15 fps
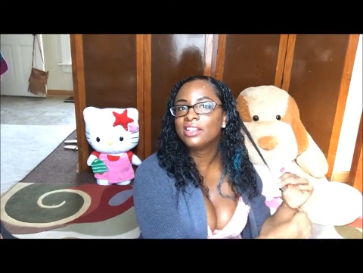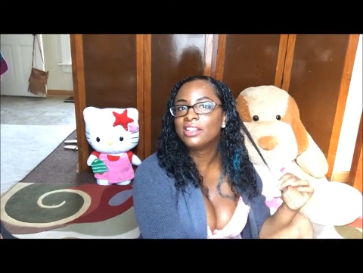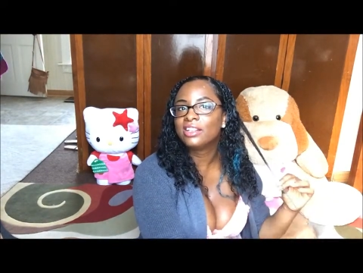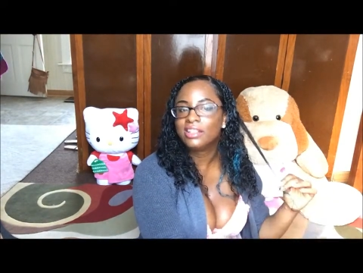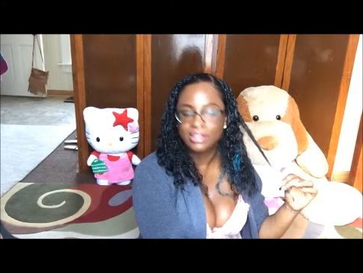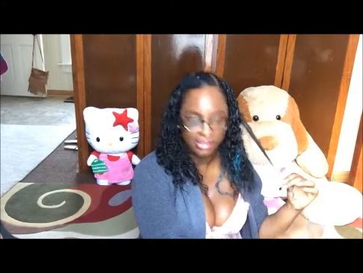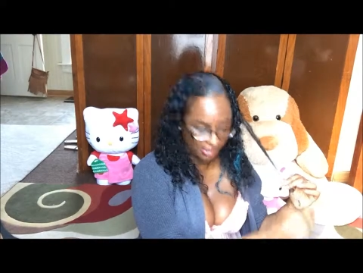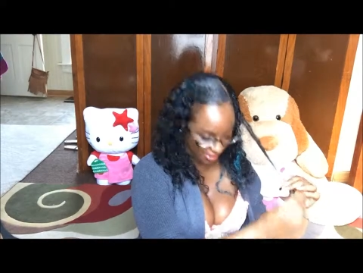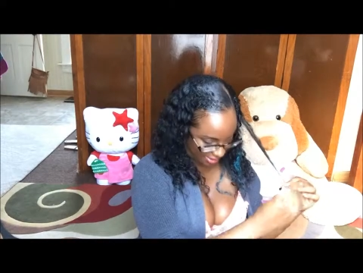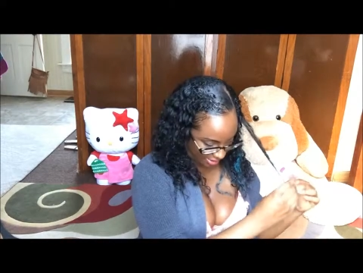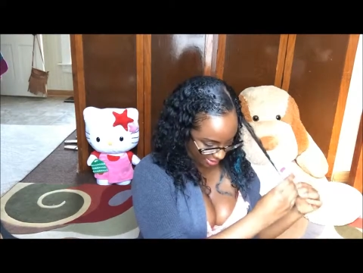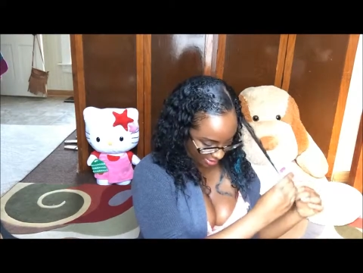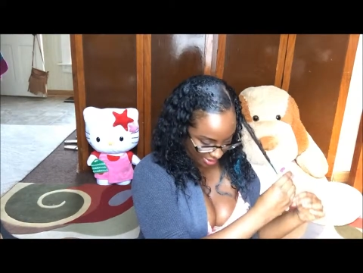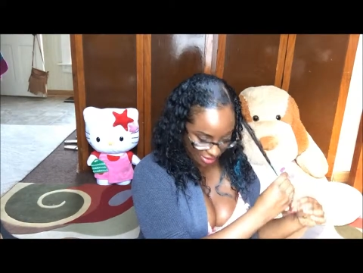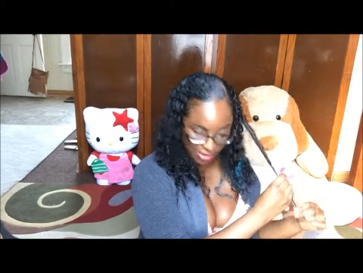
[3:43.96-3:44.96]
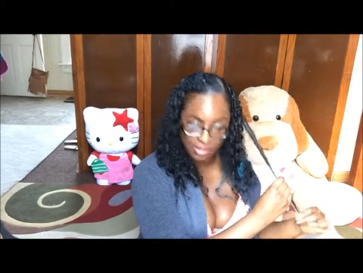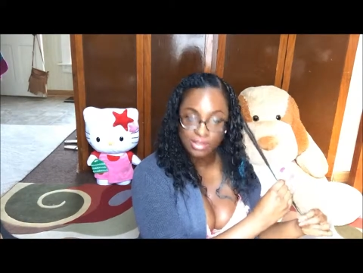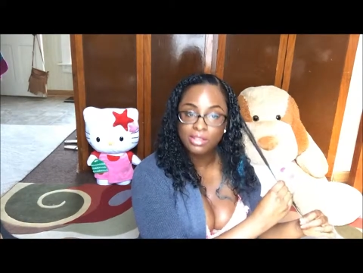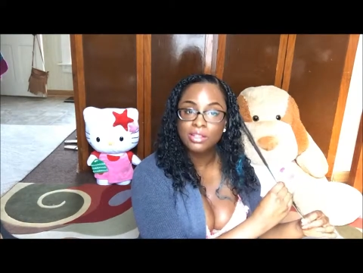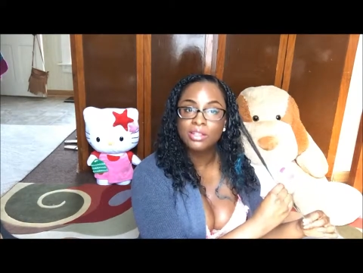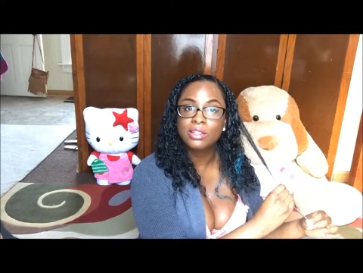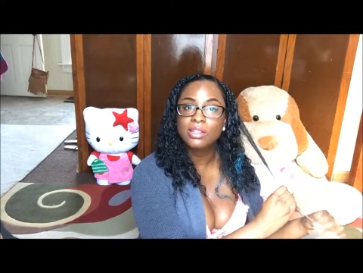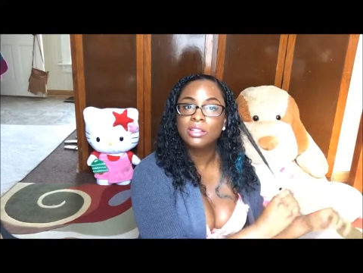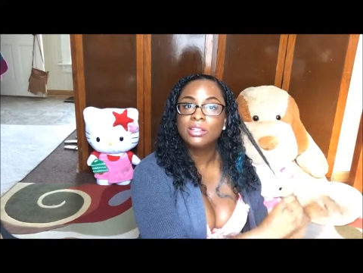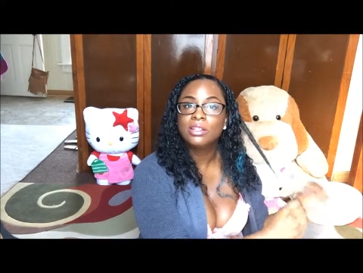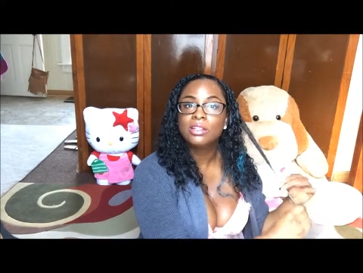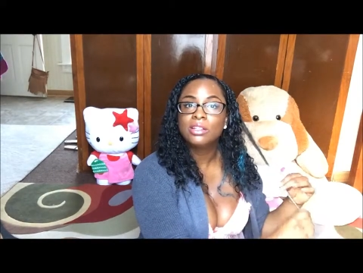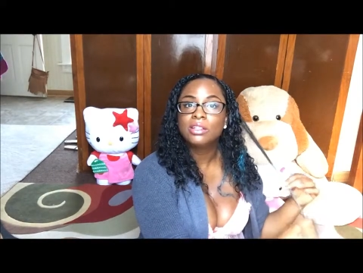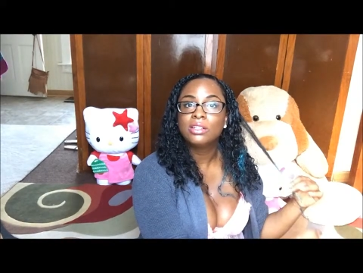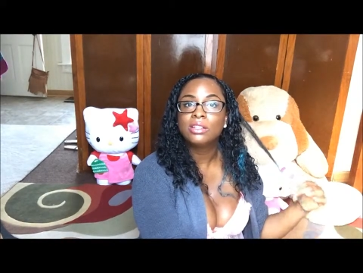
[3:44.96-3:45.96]

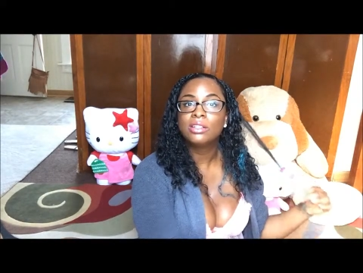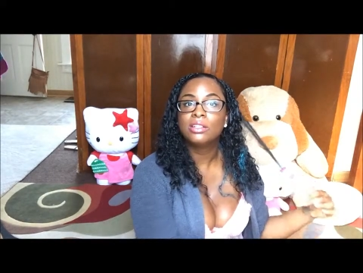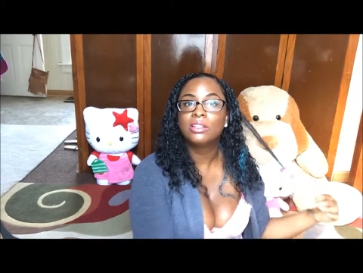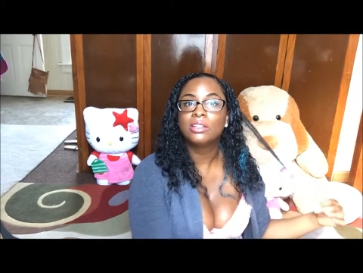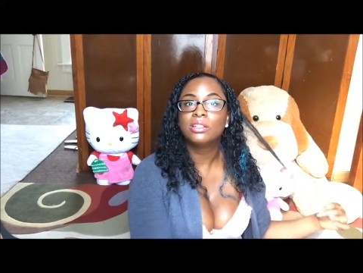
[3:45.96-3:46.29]
No one is speaking in this clip.